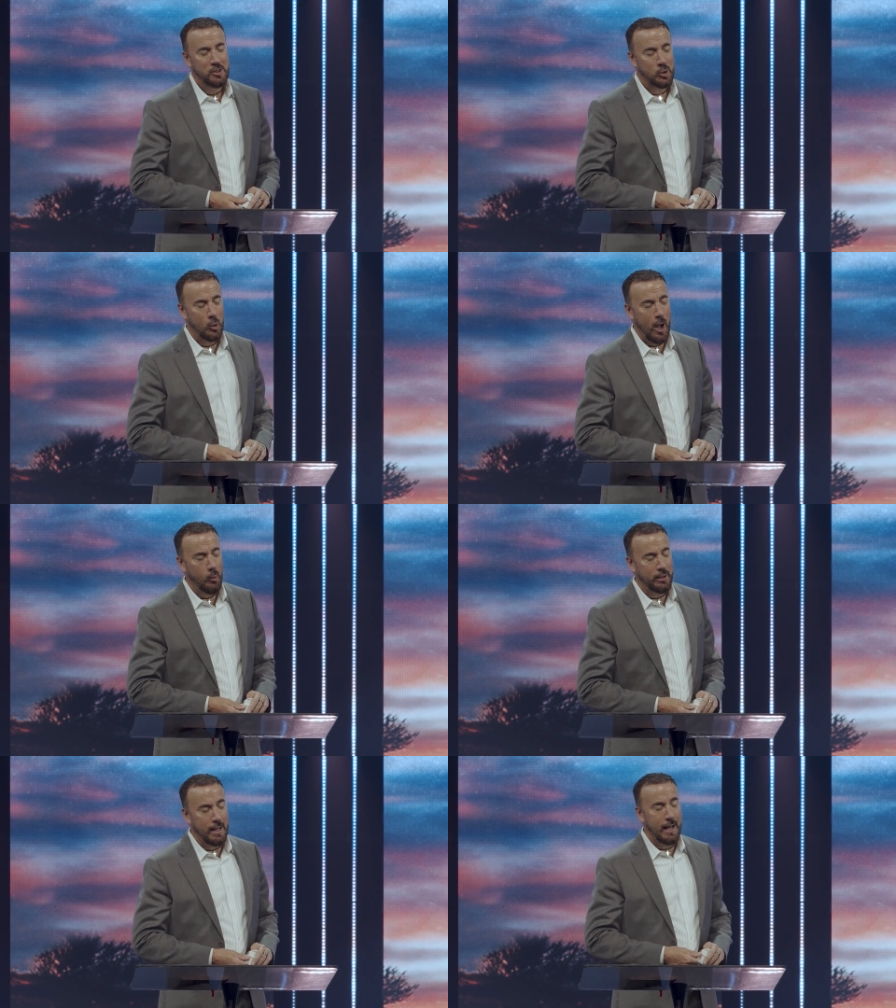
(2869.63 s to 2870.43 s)
so I
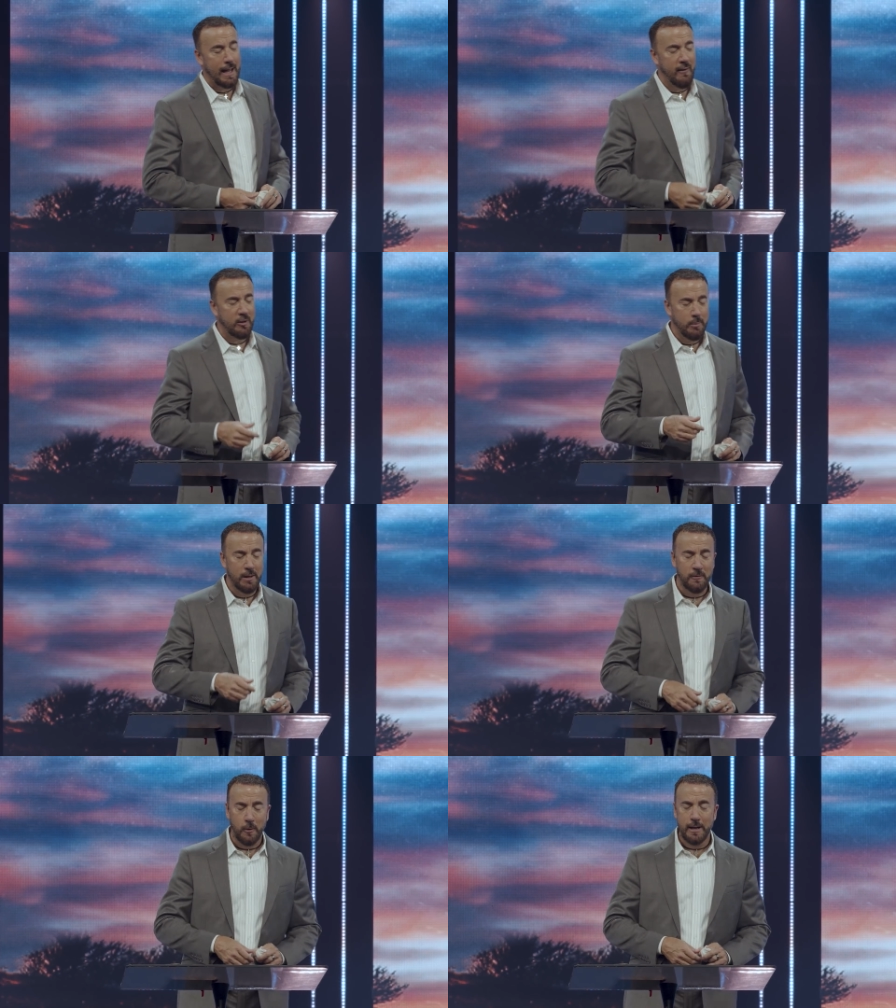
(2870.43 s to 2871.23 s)
would not have to be
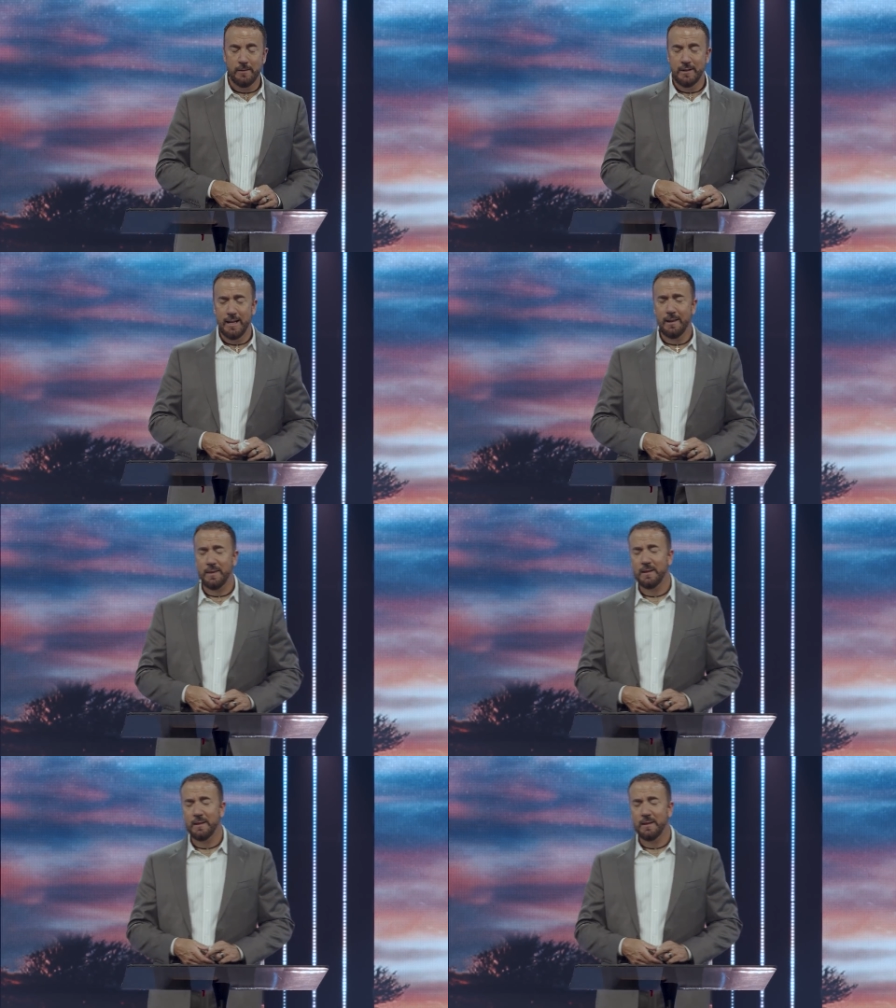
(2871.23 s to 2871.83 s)
afraid of death,